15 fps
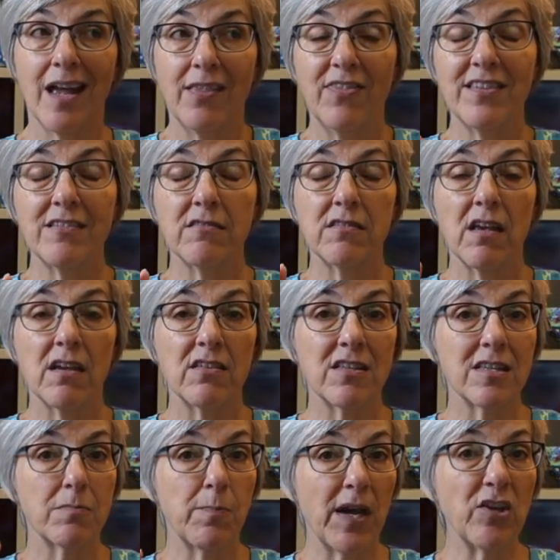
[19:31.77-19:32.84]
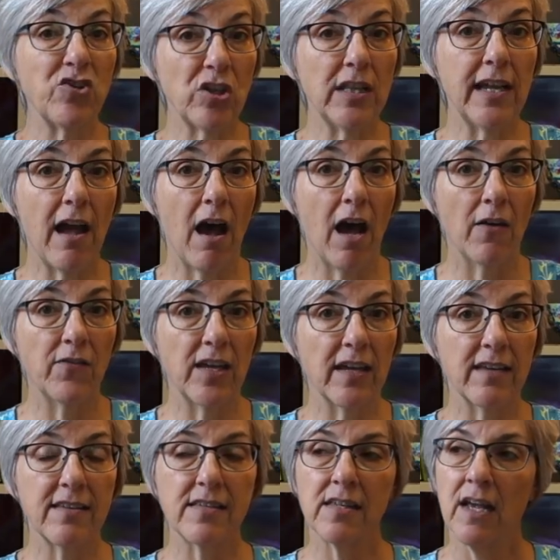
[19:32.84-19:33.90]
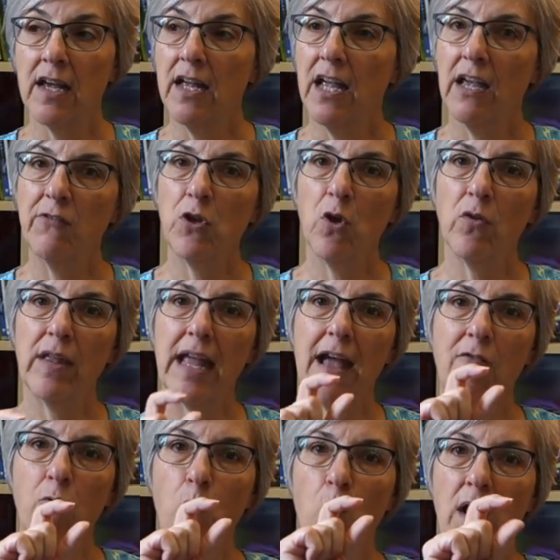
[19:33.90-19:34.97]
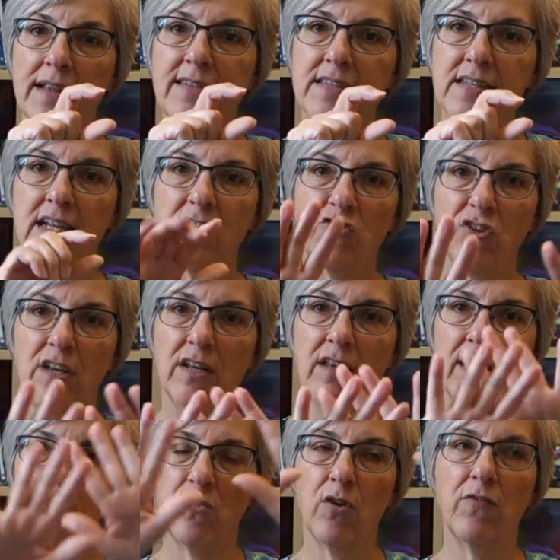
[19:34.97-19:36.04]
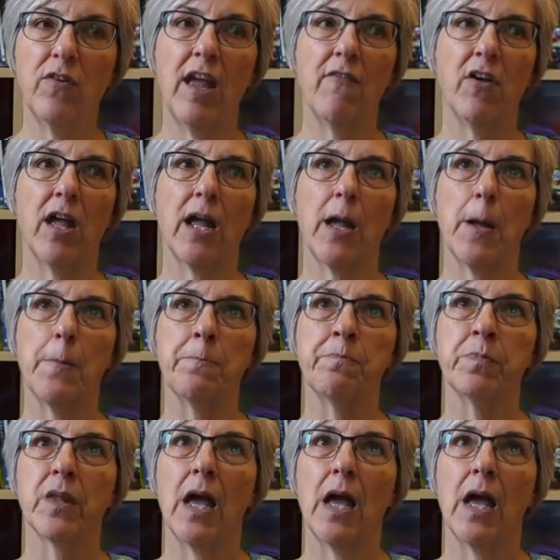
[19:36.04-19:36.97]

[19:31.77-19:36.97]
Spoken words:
And this is especially obvious if you only have one stitch in, like, so if you have like a